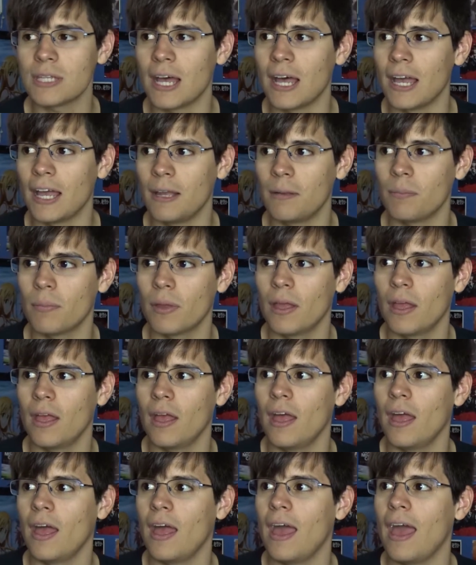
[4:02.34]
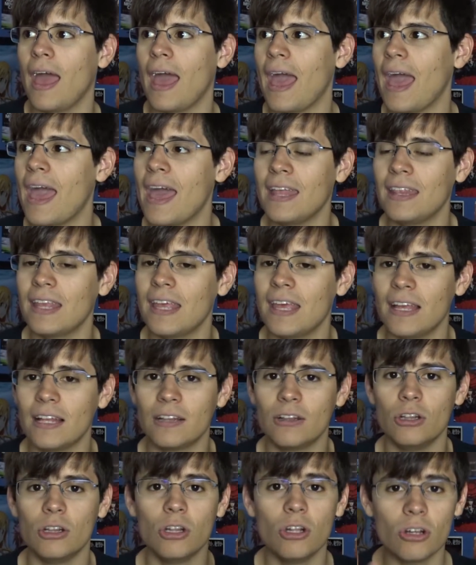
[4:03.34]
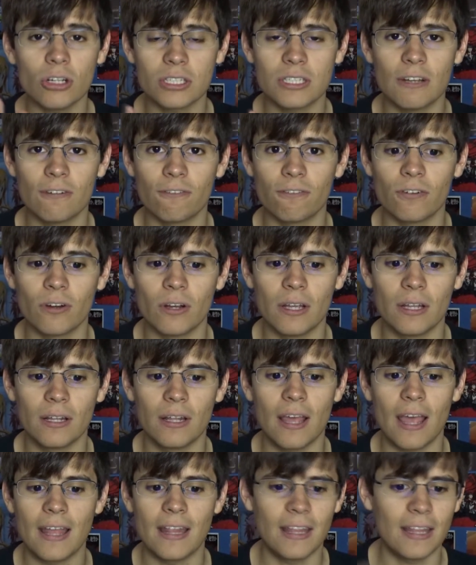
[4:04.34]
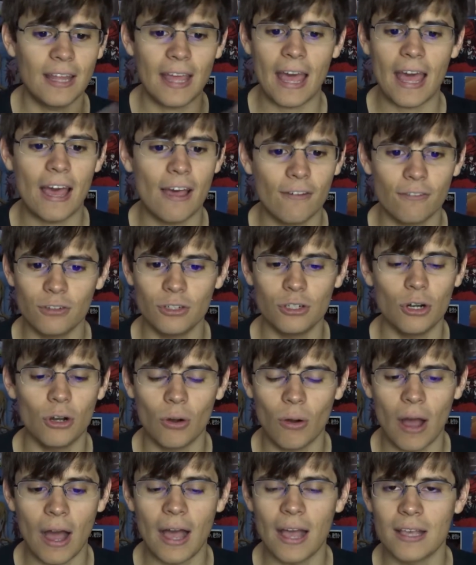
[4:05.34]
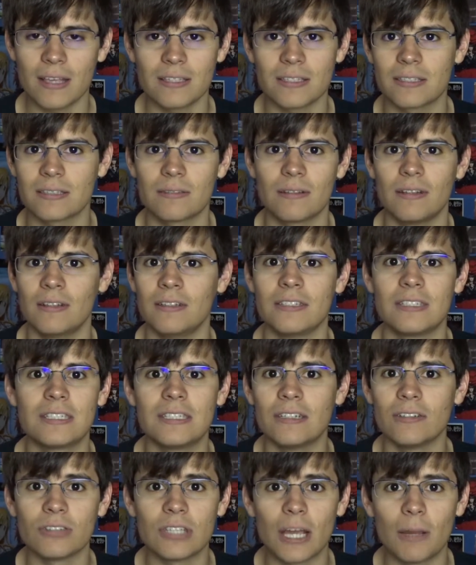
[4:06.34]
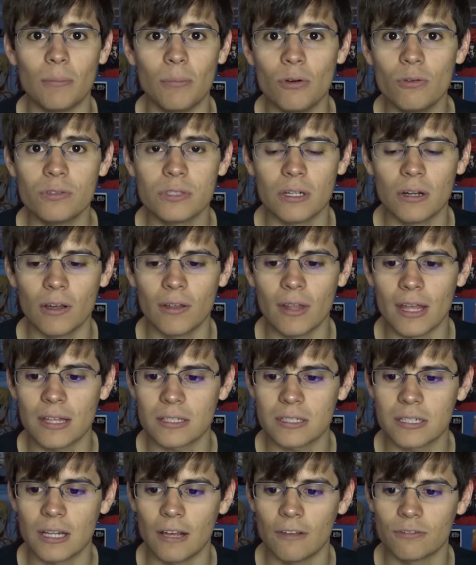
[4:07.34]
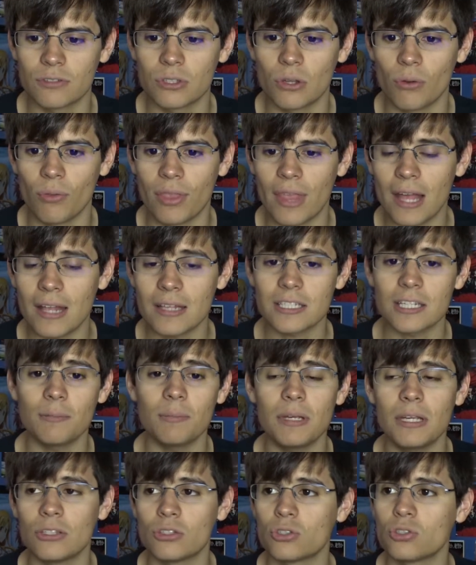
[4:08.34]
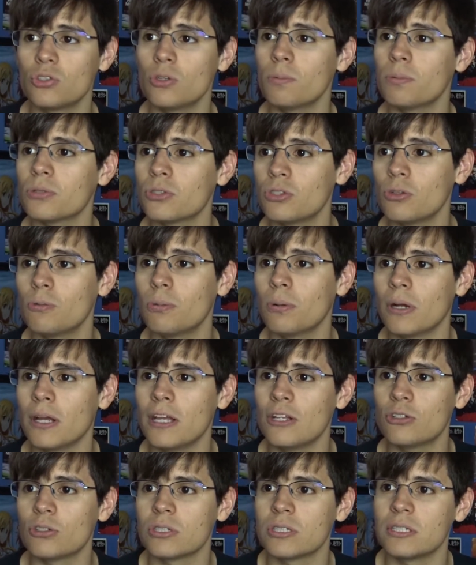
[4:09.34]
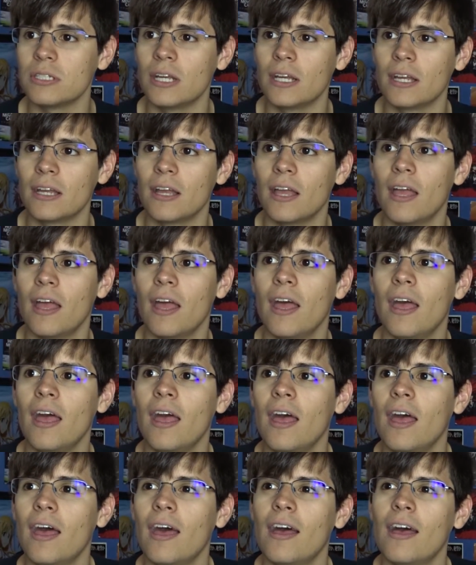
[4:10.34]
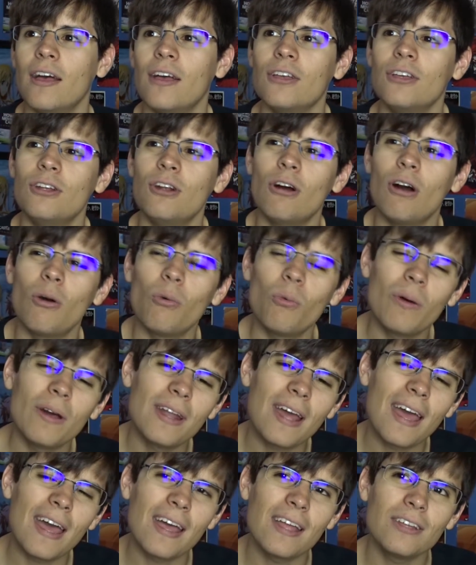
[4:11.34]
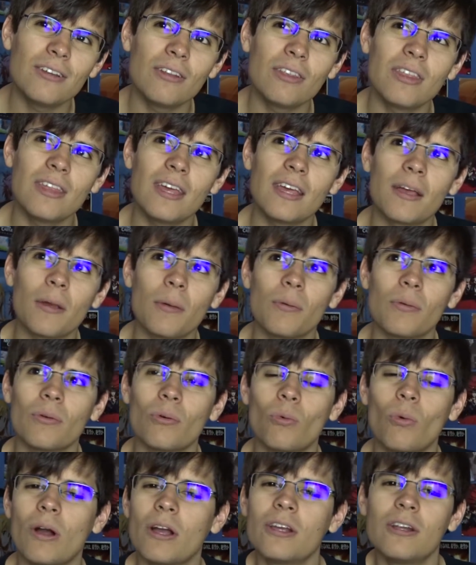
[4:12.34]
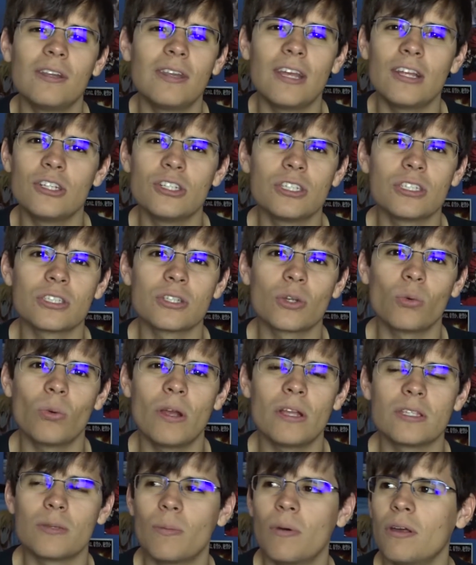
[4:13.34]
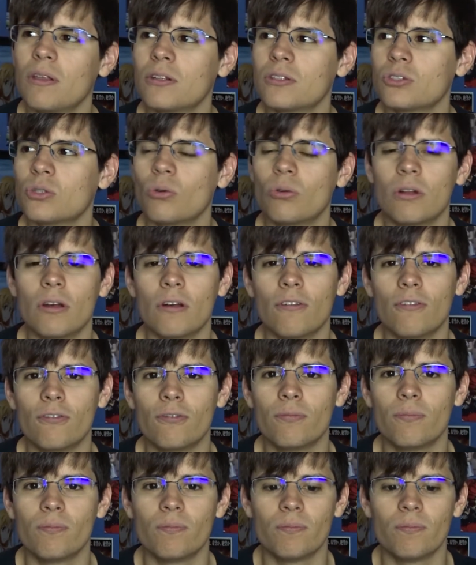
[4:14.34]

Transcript: type, and they look different, and then they have, Ice and Steel type moves and all that stuff. So that's going to be super, super interesting. On one hand, you think, why couldn't they just create some other sort of